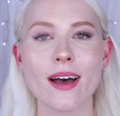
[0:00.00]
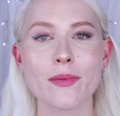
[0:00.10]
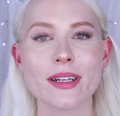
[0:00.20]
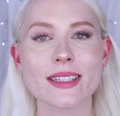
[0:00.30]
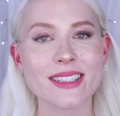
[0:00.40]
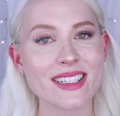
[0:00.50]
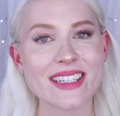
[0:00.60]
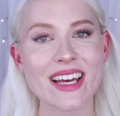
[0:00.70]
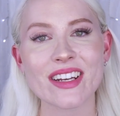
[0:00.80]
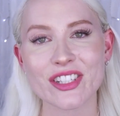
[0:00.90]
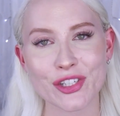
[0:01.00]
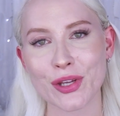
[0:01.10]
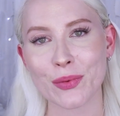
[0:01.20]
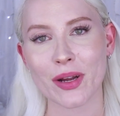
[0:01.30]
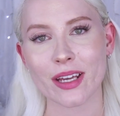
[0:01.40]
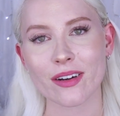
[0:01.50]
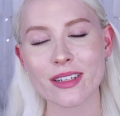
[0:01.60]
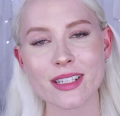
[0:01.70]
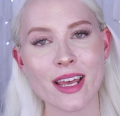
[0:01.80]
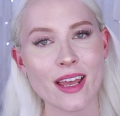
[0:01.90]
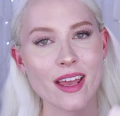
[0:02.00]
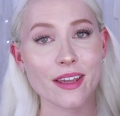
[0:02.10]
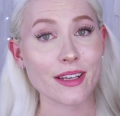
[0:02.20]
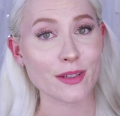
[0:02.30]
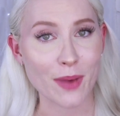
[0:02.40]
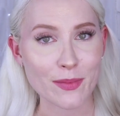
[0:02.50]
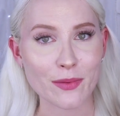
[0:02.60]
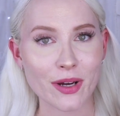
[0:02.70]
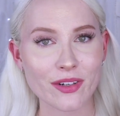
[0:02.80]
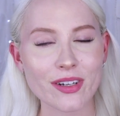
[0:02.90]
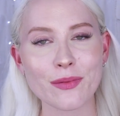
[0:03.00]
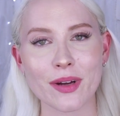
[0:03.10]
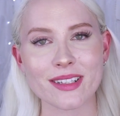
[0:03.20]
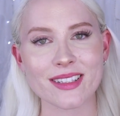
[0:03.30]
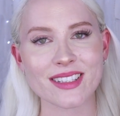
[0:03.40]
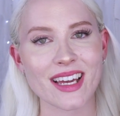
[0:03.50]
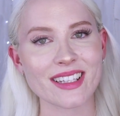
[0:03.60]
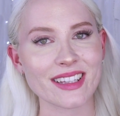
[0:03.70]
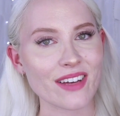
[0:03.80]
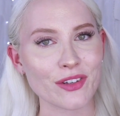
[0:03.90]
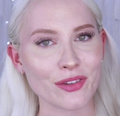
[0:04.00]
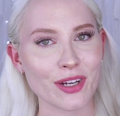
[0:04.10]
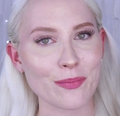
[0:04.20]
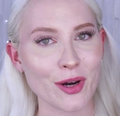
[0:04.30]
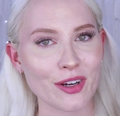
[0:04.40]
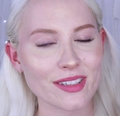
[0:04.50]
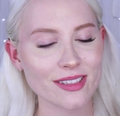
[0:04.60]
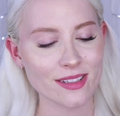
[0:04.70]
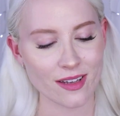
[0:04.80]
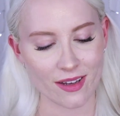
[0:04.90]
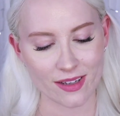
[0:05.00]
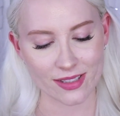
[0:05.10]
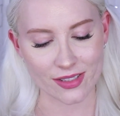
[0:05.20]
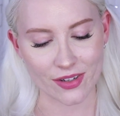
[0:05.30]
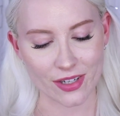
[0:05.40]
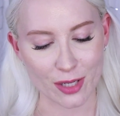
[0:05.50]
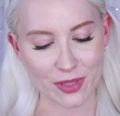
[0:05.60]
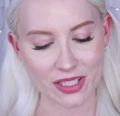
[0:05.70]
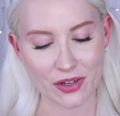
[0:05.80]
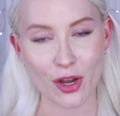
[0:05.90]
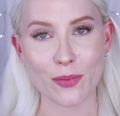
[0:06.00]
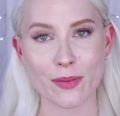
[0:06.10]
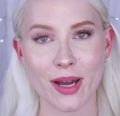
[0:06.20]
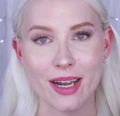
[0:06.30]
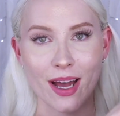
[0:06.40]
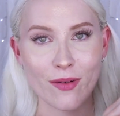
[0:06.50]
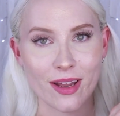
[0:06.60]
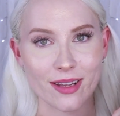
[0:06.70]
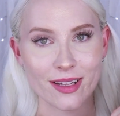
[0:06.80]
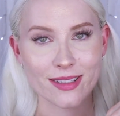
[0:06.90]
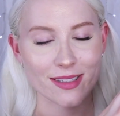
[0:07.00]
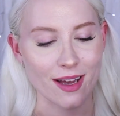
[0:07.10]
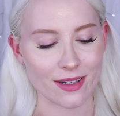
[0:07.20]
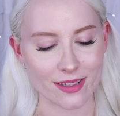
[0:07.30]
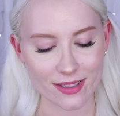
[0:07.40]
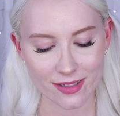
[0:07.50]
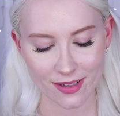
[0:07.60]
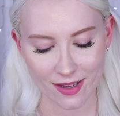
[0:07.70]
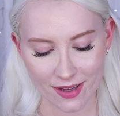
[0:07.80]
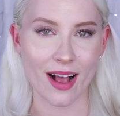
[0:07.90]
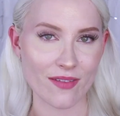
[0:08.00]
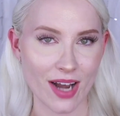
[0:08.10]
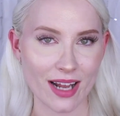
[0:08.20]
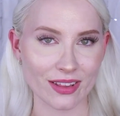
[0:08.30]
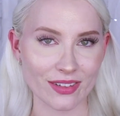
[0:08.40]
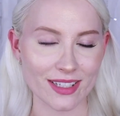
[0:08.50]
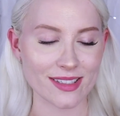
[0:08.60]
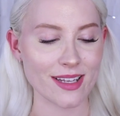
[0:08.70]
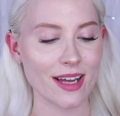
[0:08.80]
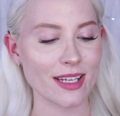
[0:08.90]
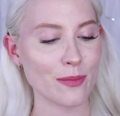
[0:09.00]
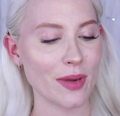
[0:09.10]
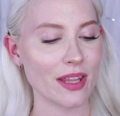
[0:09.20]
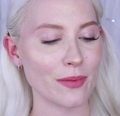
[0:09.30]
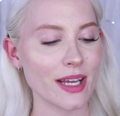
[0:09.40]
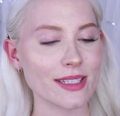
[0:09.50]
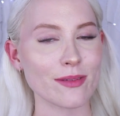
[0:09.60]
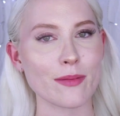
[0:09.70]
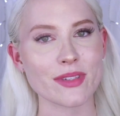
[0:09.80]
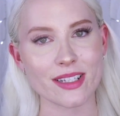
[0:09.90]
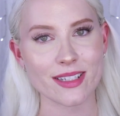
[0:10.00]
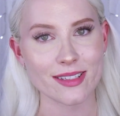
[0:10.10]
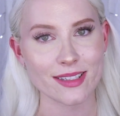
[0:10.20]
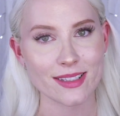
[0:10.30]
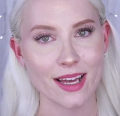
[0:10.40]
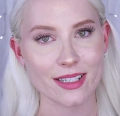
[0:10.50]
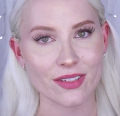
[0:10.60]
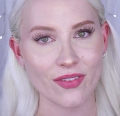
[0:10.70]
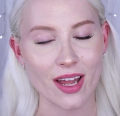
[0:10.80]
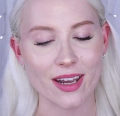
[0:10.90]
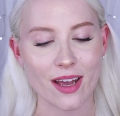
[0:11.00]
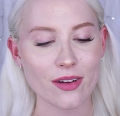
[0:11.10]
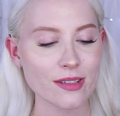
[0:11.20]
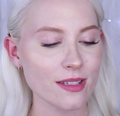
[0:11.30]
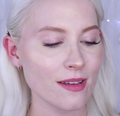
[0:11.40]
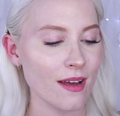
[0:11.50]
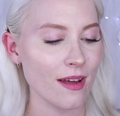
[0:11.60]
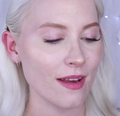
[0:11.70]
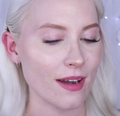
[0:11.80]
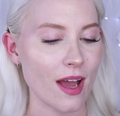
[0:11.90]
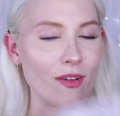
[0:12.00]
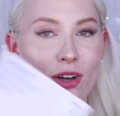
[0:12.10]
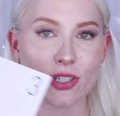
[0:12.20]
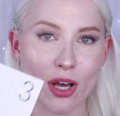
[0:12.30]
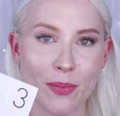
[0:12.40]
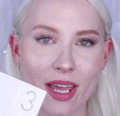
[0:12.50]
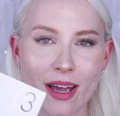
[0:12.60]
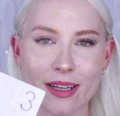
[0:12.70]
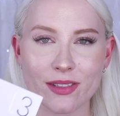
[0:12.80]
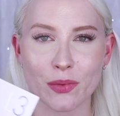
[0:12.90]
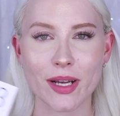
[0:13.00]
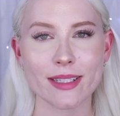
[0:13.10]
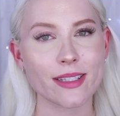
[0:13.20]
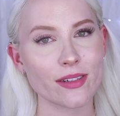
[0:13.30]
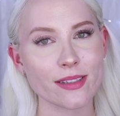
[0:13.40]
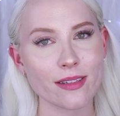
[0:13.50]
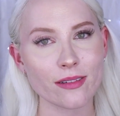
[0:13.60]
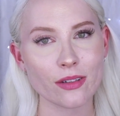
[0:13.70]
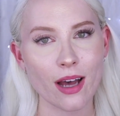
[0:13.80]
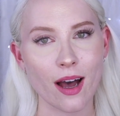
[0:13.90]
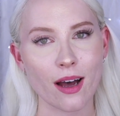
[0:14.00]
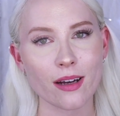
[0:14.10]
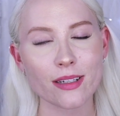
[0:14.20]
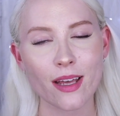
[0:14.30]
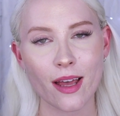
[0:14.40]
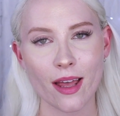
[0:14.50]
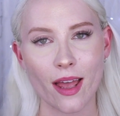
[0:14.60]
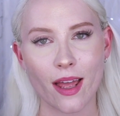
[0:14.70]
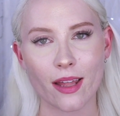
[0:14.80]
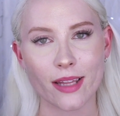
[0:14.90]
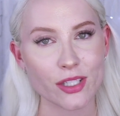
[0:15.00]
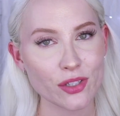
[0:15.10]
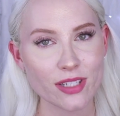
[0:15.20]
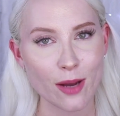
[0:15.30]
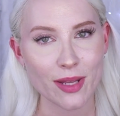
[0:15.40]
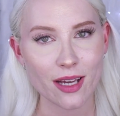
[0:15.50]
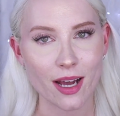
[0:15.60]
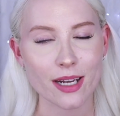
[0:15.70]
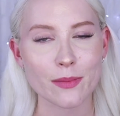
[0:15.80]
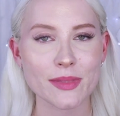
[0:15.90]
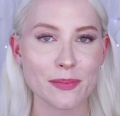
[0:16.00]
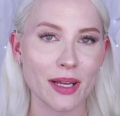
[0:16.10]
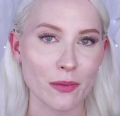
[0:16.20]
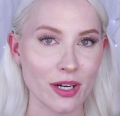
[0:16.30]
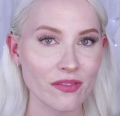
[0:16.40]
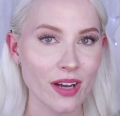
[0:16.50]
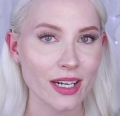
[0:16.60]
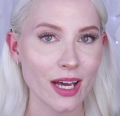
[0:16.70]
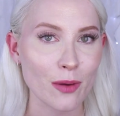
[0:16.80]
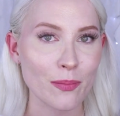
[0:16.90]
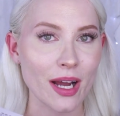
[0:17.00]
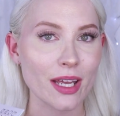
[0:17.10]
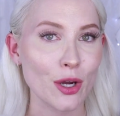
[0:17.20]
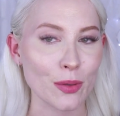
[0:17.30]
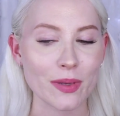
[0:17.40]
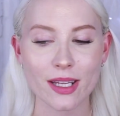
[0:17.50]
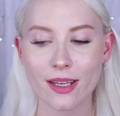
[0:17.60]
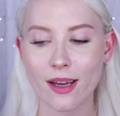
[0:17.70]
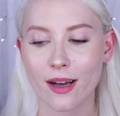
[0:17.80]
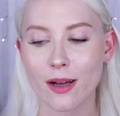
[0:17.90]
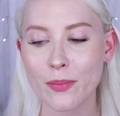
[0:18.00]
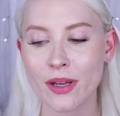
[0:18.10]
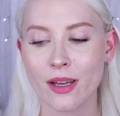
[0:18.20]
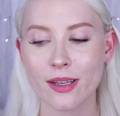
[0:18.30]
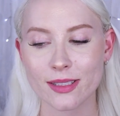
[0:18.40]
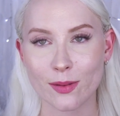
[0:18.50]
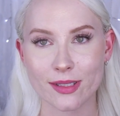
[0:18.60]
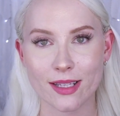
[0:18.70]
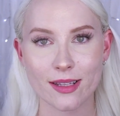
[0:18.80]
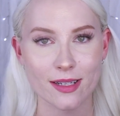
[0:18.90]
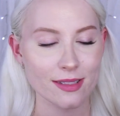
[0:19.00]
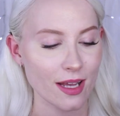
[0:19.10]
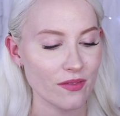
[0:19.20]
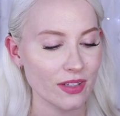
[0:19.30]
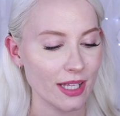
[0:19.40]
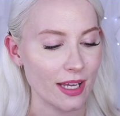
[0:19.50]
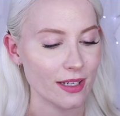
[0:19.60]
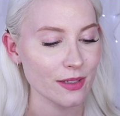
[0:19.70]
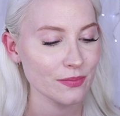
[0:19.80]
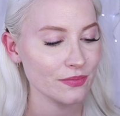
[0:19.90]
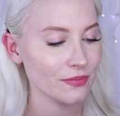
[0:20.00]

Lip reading: I wanted to sit down and show you what I got in case you might be wondering what is inside the level 3 box. So I'm just going to open mine now and get started. I haven't had a look inside yet, by the way, so I'm just as excited to find out. Now on top here, as always, there is a little card and that should tell me the items, but I want to find out by opening it up, so I'll set that aside for later.